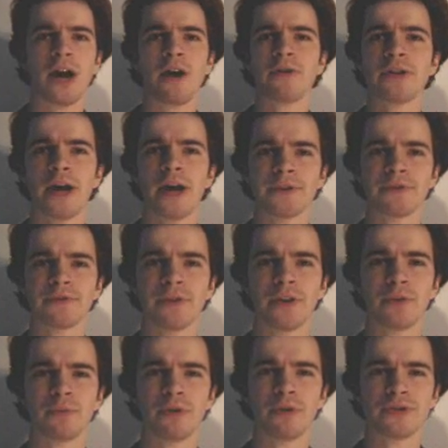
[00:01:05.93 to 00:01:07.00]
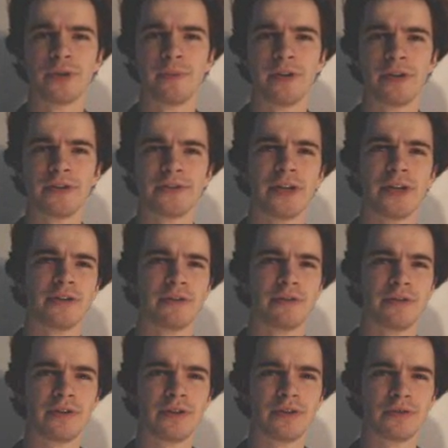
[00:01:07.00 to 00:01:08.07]
Aoyama's friend warns him that he's taking
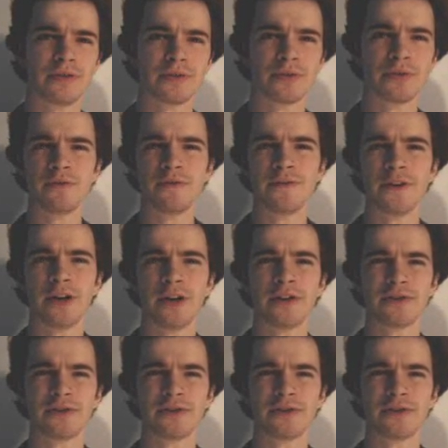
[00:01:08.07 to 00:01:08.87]
things too far,